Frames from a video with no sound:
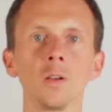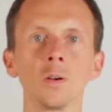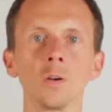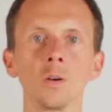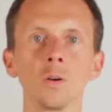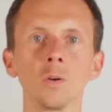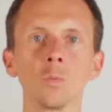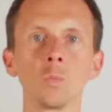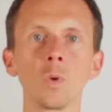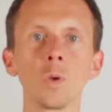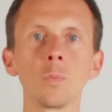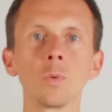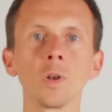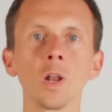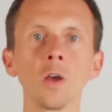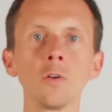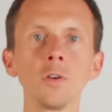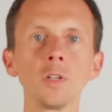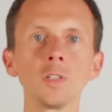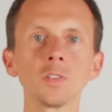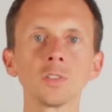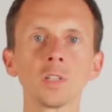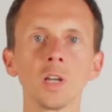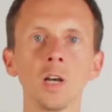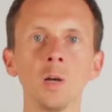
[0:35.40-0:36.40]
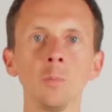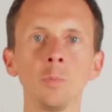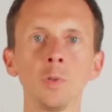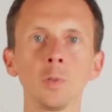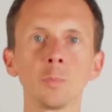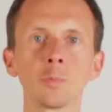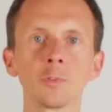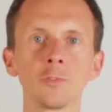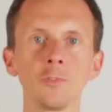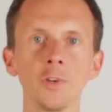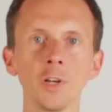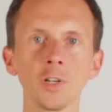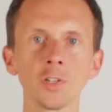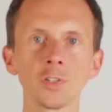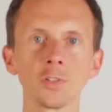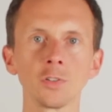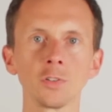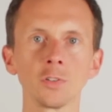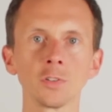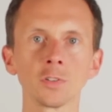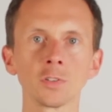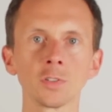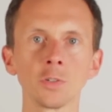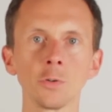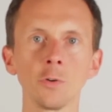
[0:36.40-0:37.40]
We will only sample
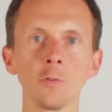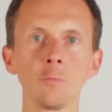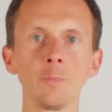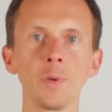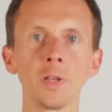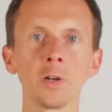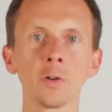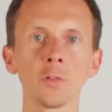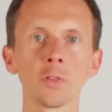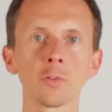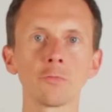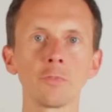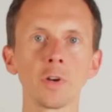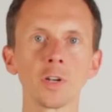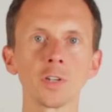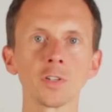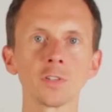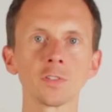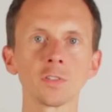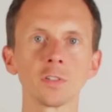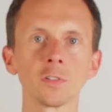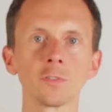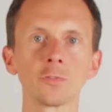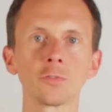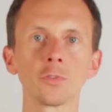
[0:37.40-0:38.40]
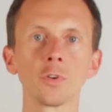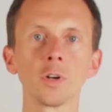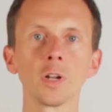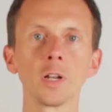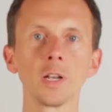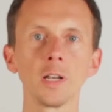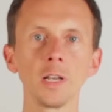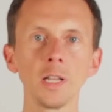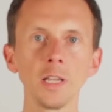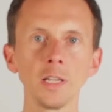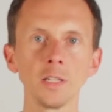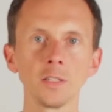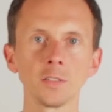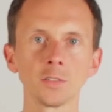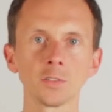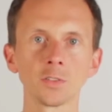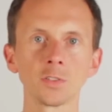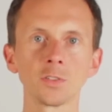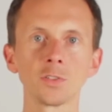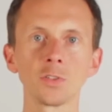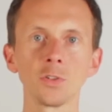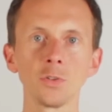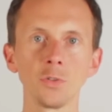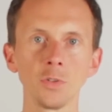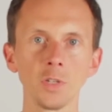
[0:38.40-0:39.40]
professionals who have been on the register for at least
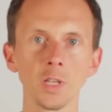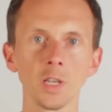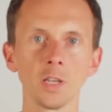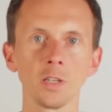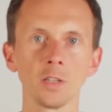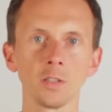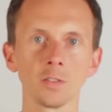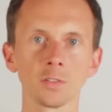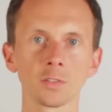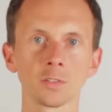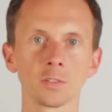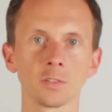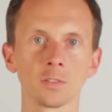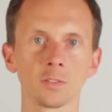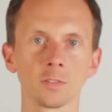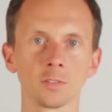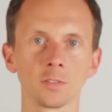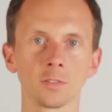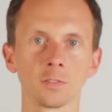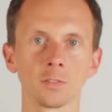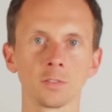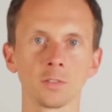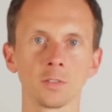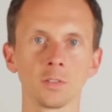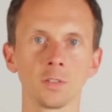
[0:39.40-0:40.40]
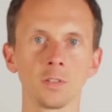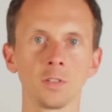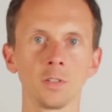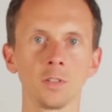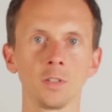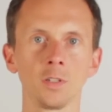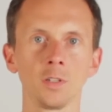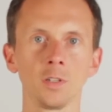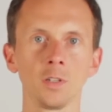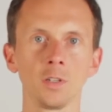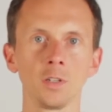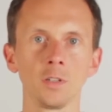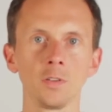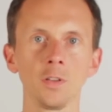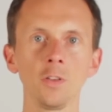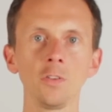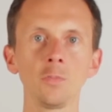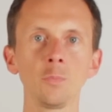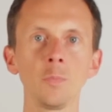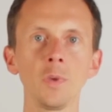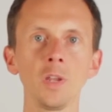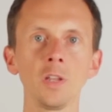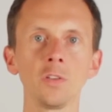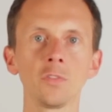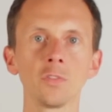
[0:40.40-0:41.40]
2 years. This
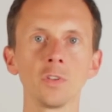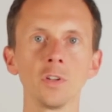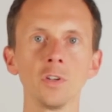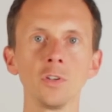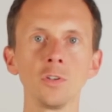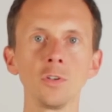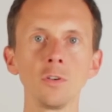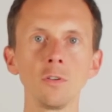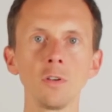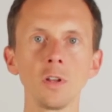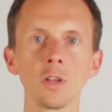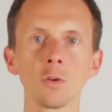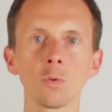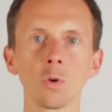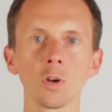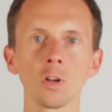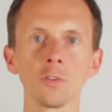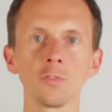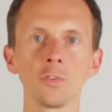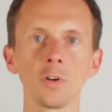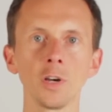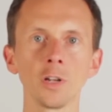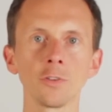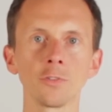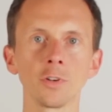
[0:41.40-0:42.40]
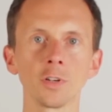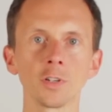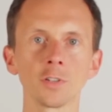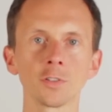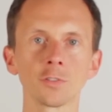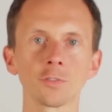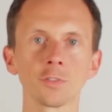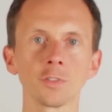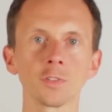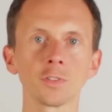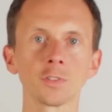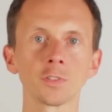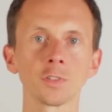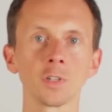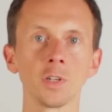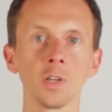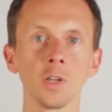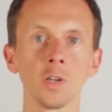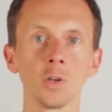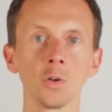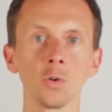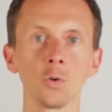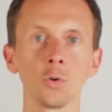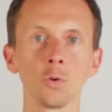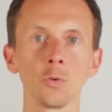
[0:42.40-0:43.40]
means that newly qualified registrants,
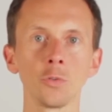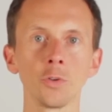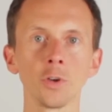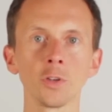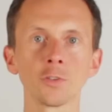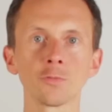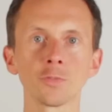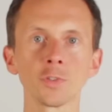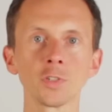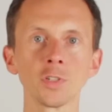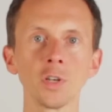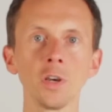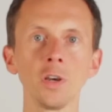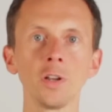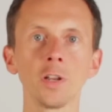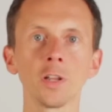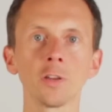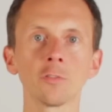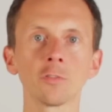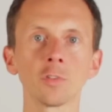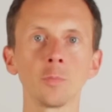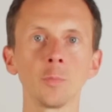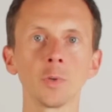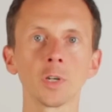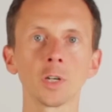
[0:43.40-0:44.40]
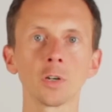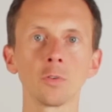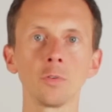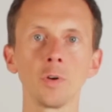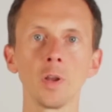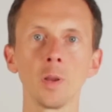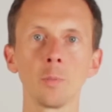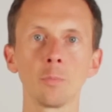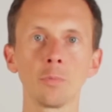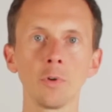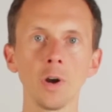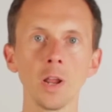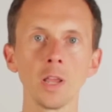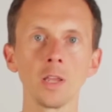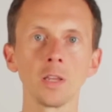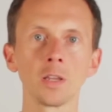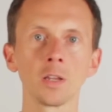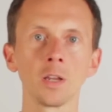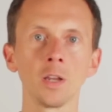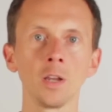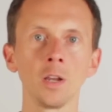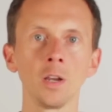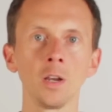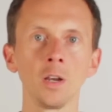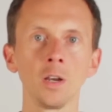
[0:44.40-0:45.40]
or those returning from a career break,
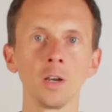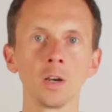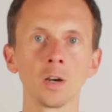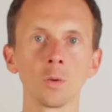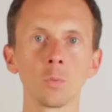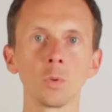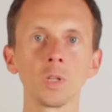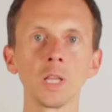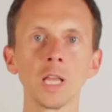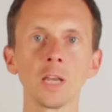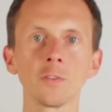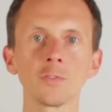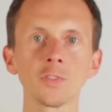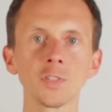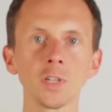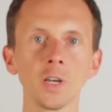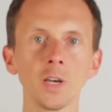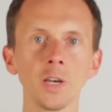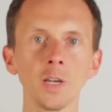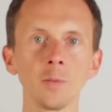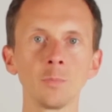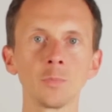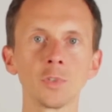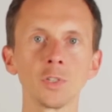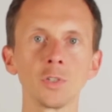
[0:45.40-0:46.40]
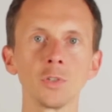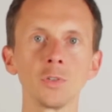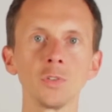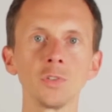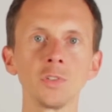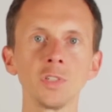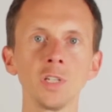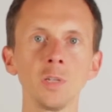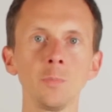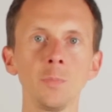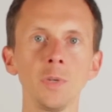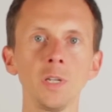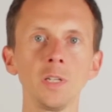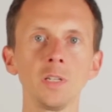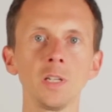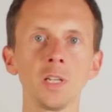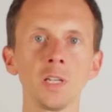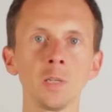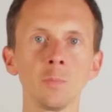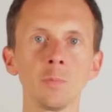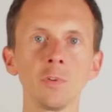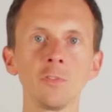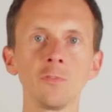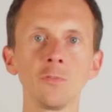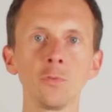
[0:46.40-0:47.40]
will have time to do
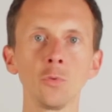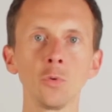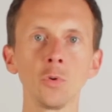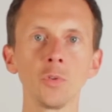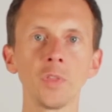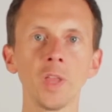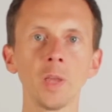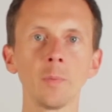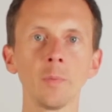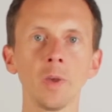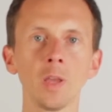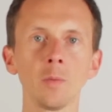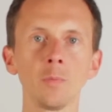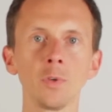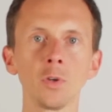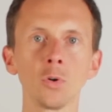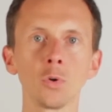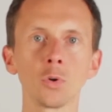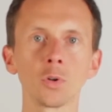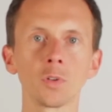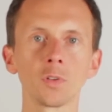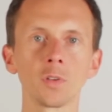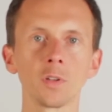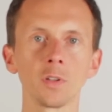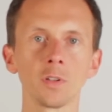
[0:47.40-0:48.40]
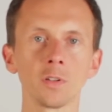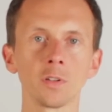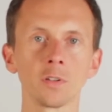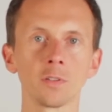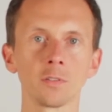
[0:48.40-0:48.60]
CPD before they may be audited.